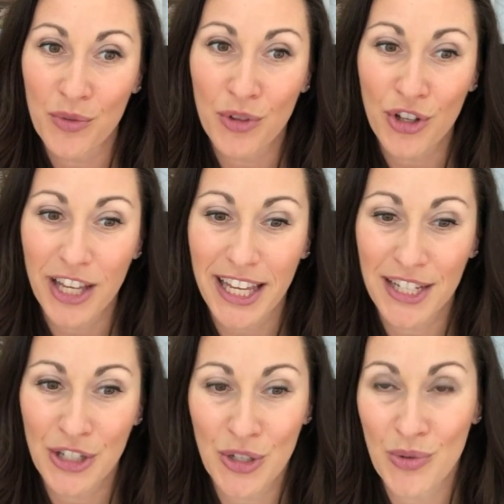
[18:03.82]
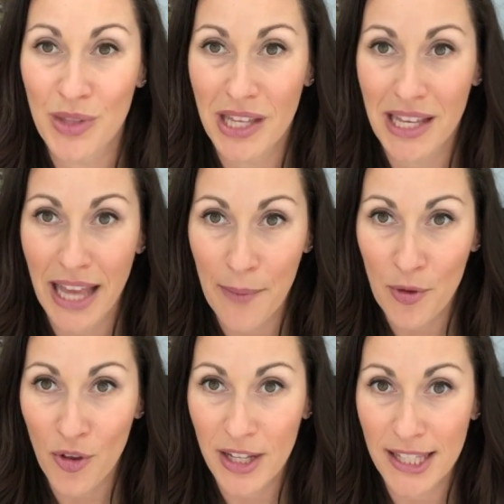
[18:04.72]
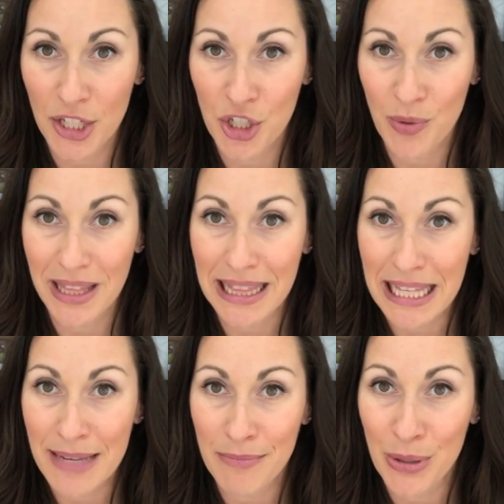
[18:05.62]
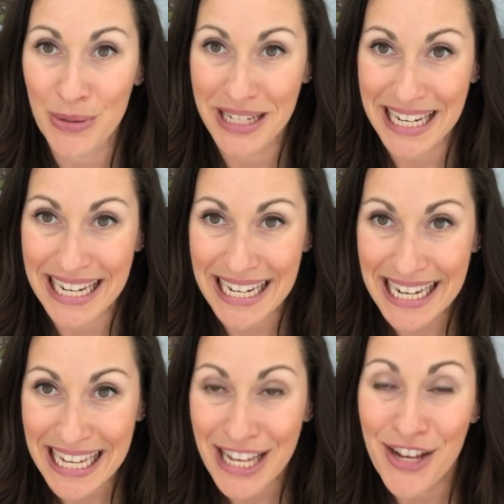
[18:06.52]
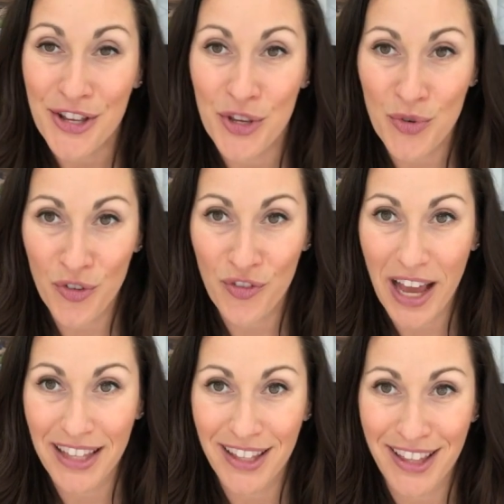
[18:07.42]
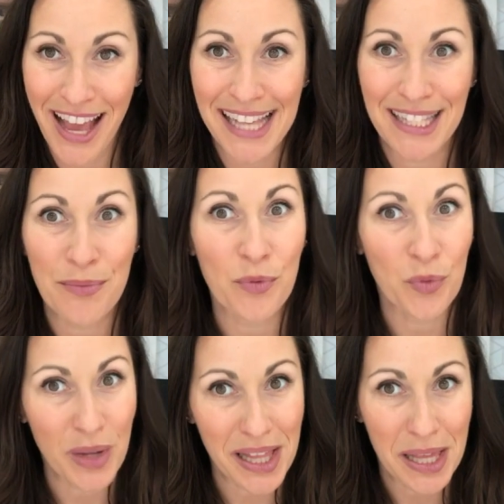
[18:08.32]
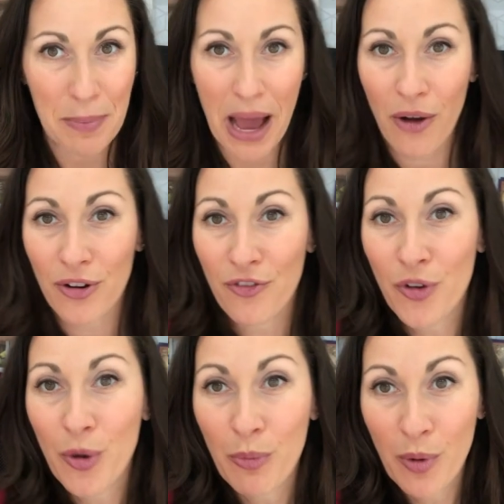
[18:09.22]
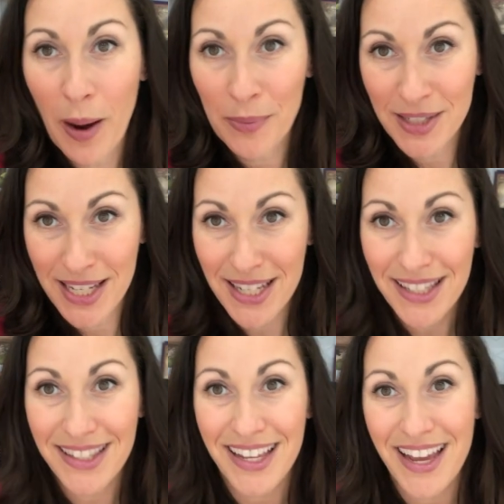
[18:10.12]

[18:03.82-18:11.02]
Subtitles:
you look into the chemical constituent limonene, you will find that it has some really powerful properties.